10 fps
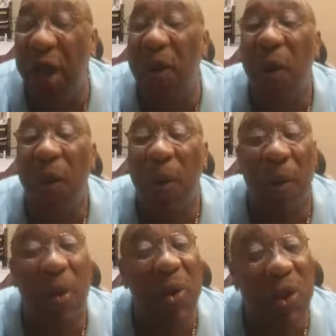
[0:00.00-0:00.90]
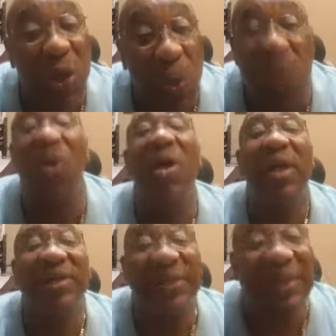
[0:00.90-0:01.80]
and
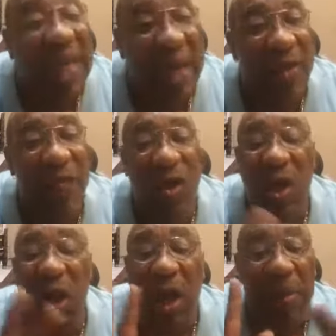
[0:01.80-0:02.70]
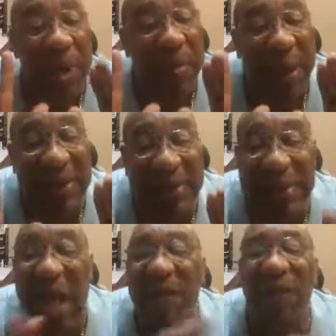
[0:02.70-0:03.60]
live Come into my
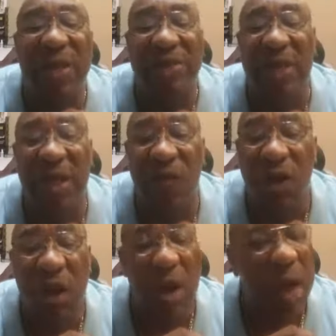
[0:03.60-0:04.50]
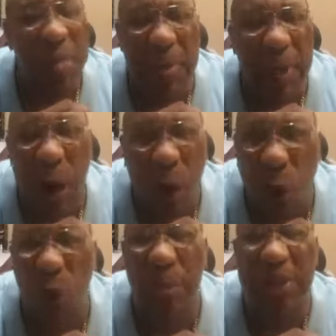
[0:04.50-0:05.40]
life and live. Come into my
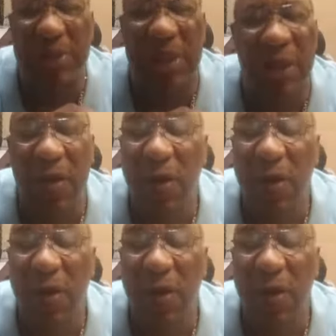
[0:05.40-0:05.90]
home and live.